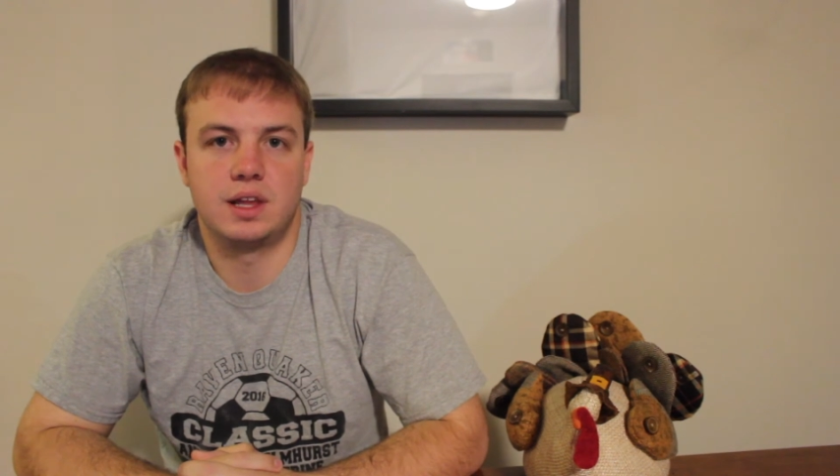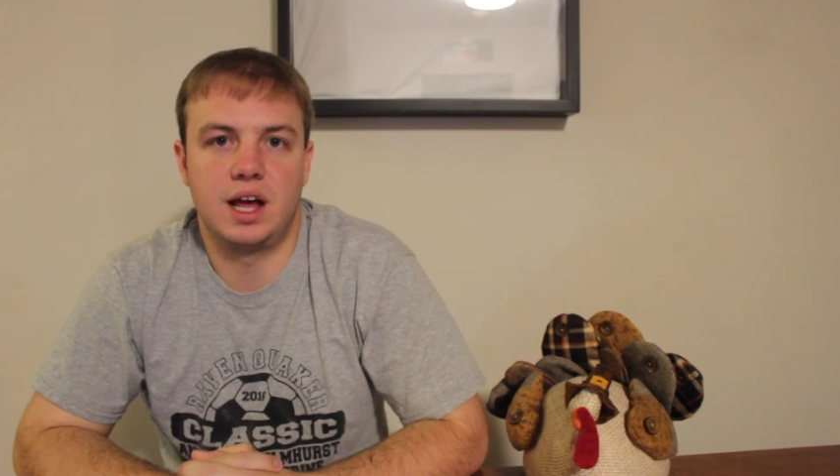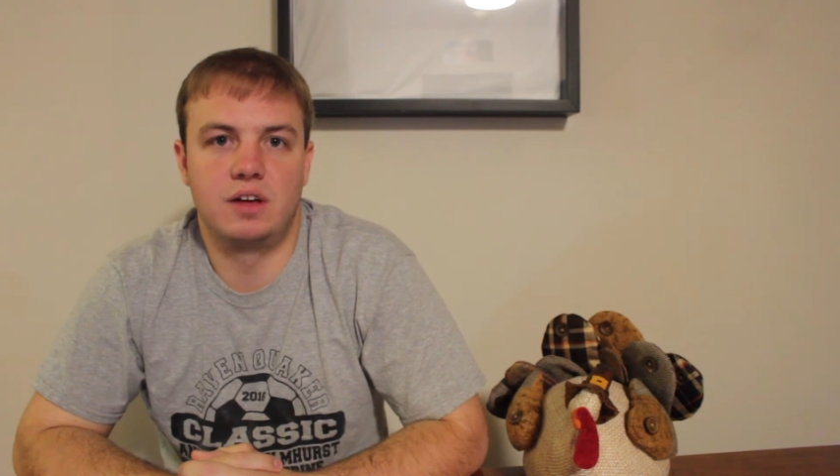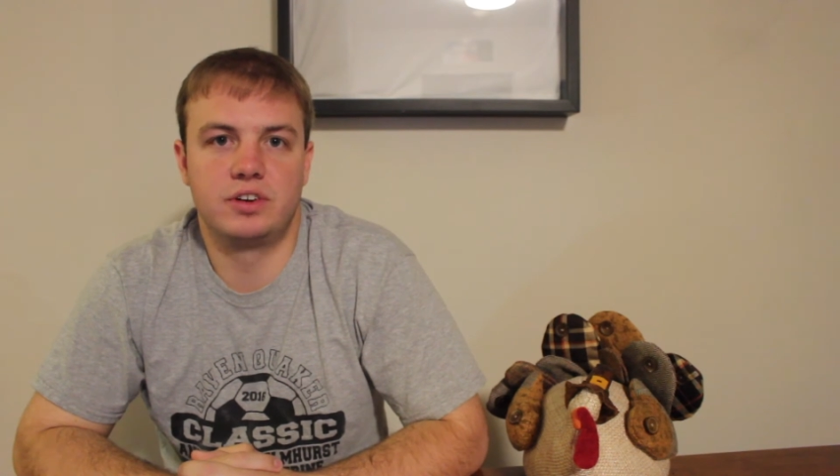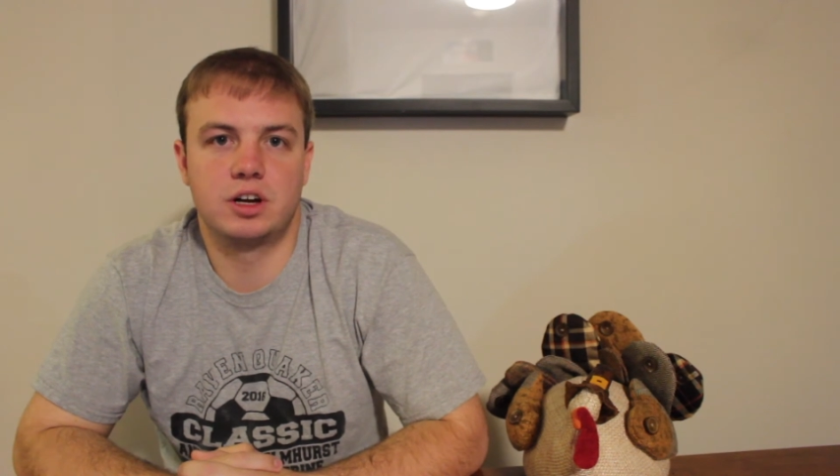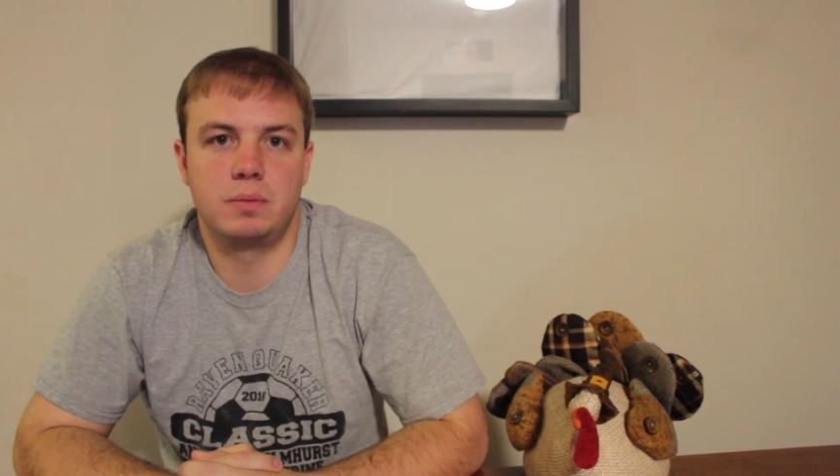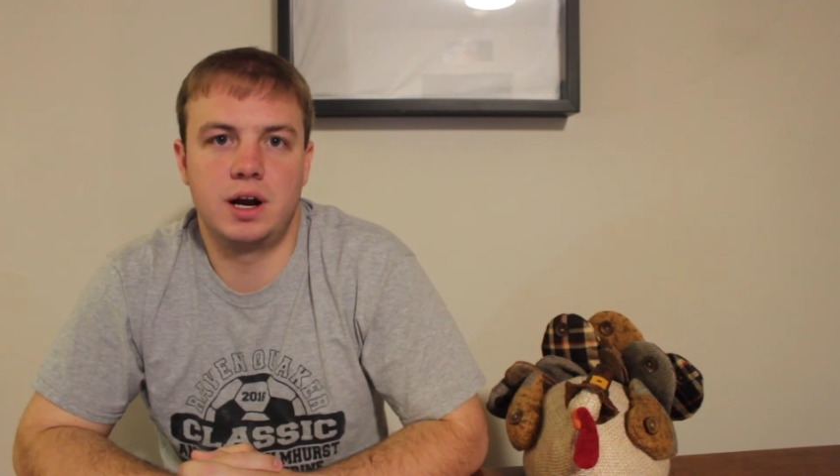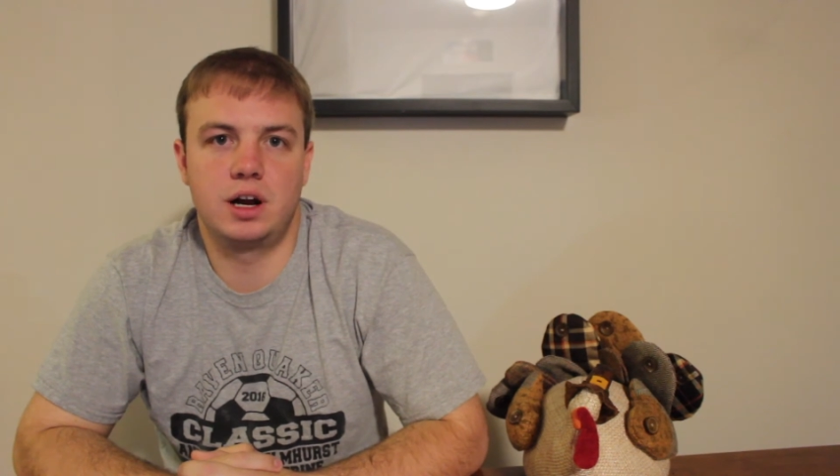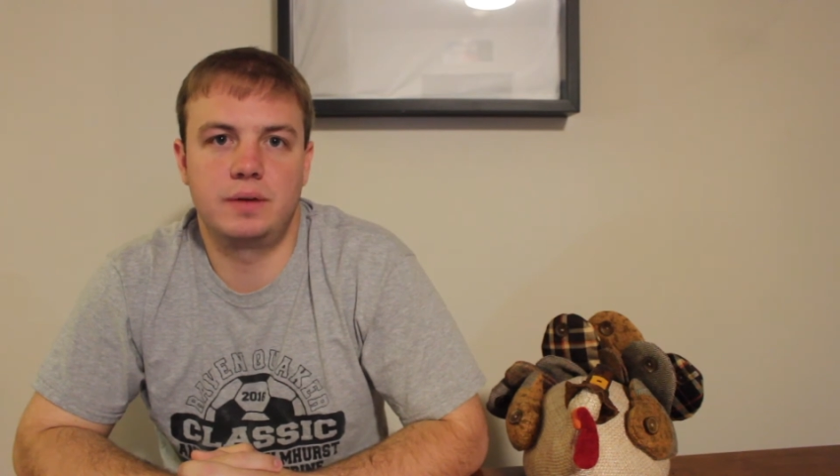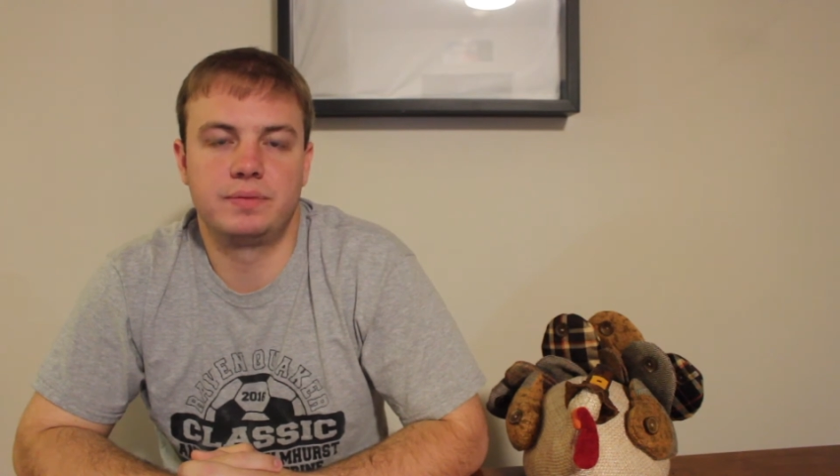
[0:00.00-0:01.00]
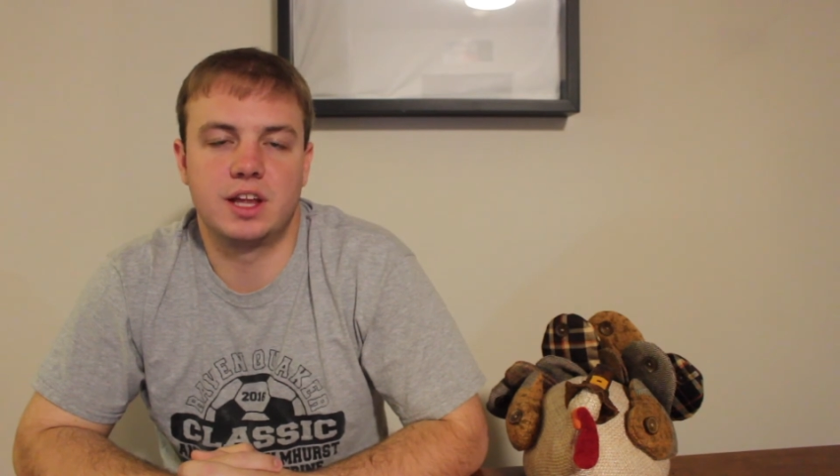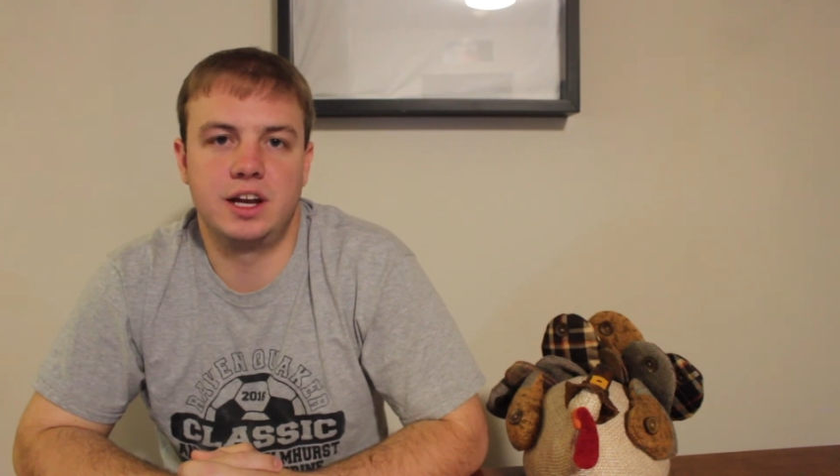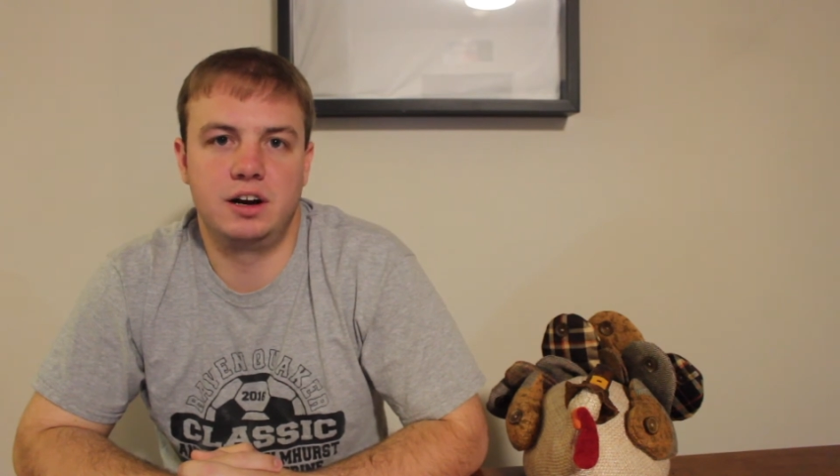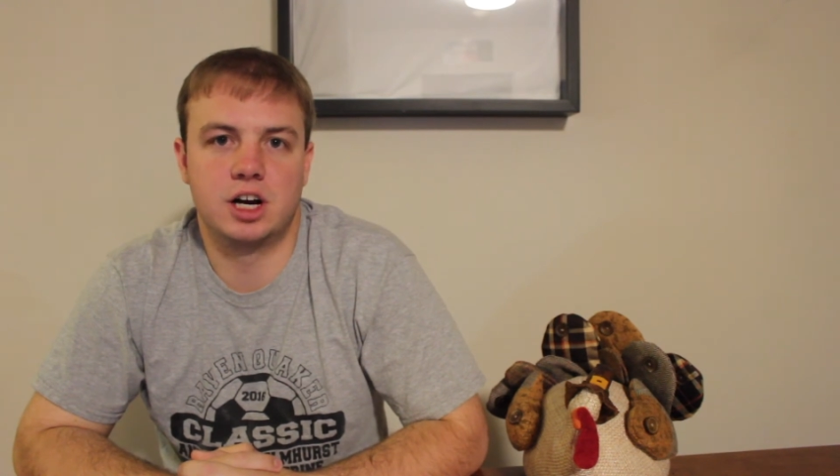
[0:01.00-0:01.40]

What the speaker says: Alvin Kamara, and here